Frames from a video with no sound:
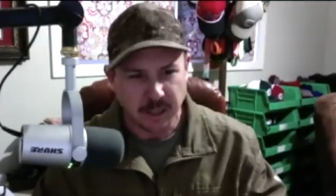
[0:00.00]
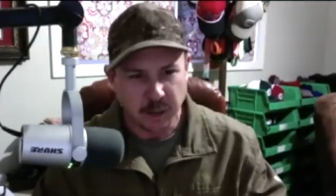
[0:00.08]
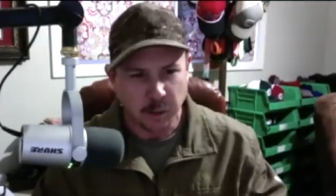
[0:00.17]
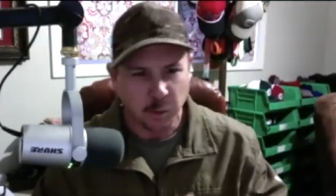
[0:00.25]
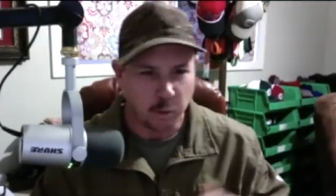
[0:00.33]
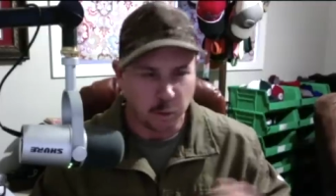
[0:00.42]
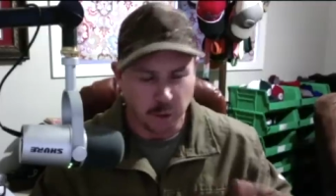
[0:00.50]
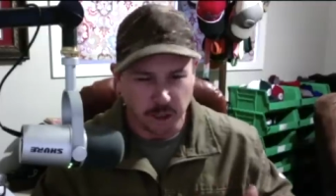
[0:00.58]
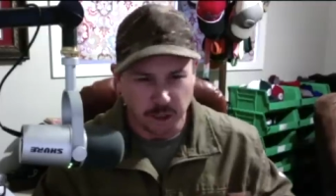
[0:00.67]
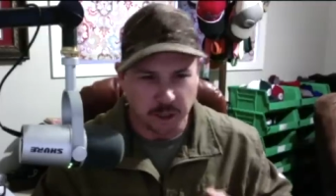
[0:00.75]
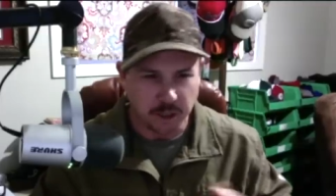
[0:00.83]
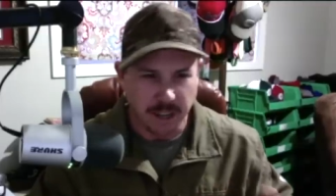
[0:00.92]
What's
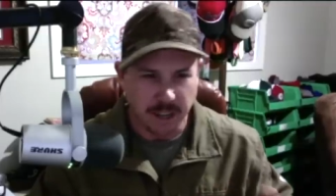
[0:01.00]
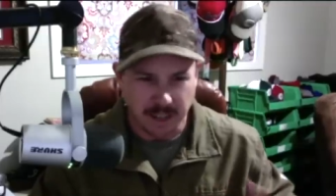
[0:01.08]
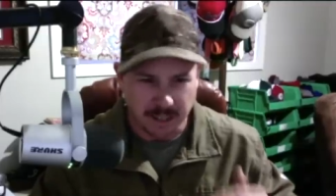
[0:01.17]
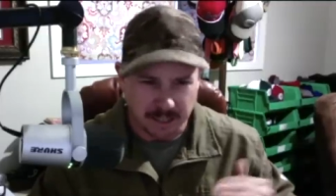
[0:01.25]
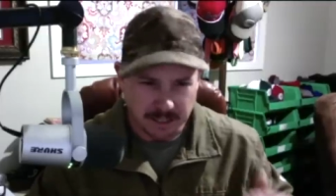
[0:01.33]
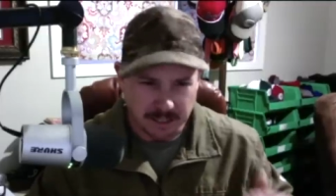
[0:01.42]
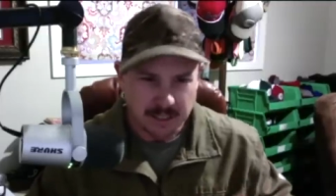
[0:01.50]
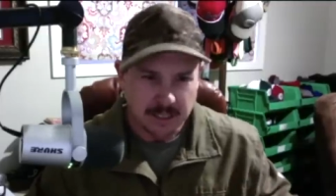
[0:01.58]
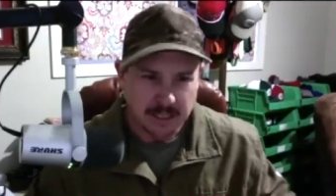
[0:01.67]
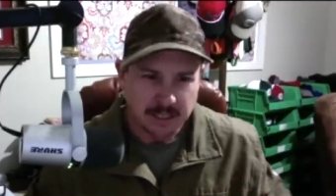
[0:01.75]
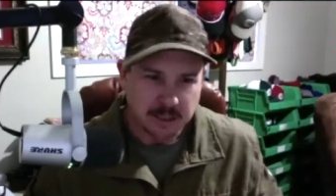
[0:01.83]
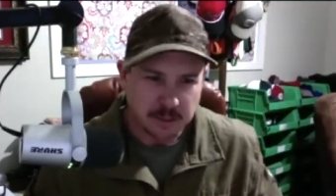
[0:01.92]
your kind of
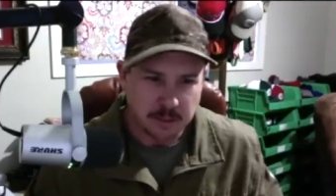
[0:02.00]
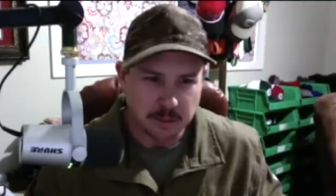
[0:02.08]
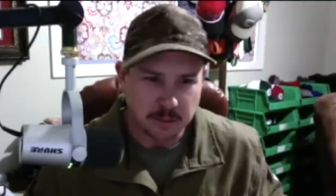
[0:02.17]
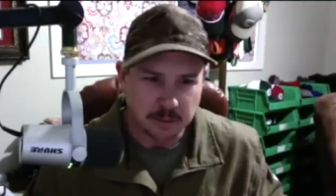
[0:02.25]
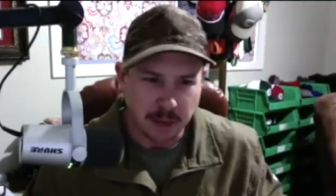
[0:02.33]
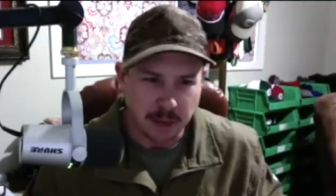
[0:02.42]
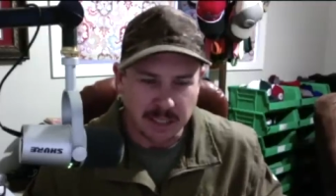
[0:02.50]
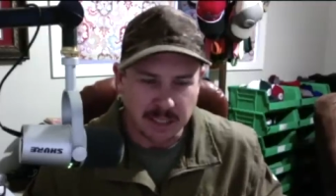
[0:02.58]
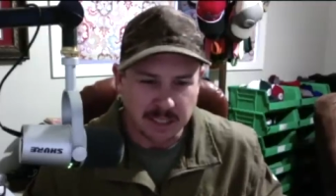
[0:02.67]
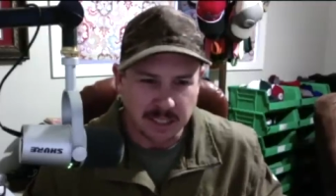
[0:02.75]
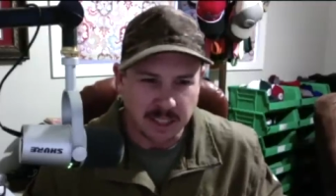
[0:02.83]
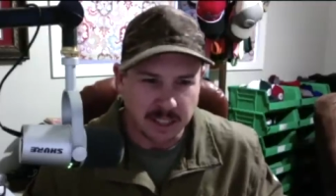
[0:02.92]

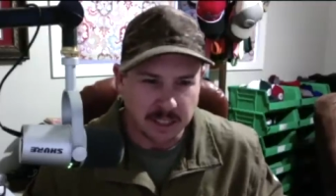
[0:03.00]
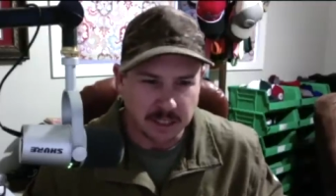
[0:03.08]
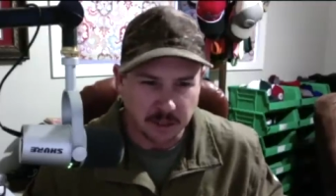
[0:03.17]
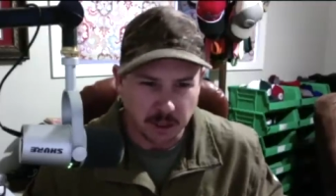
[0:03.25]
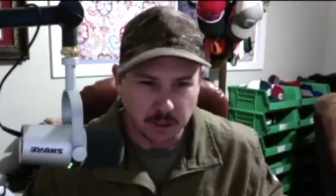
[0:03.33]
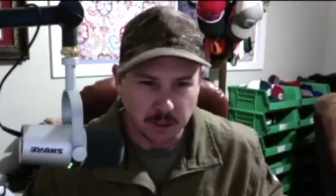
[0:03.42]
mindset as far yeah. as